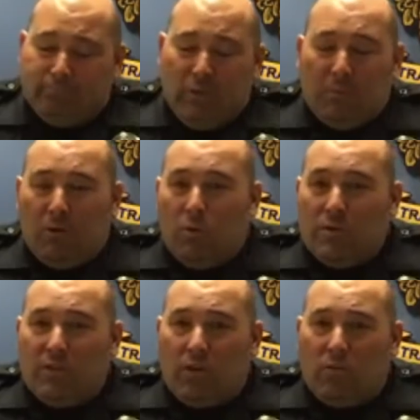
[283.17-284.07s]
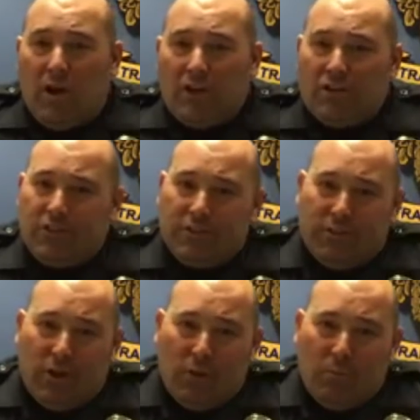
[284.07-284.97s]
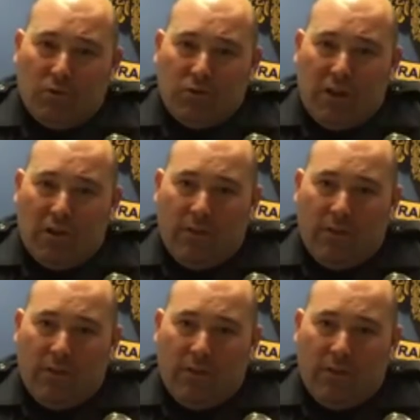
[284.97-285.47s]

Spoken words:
People are always in a rush. They're going to push down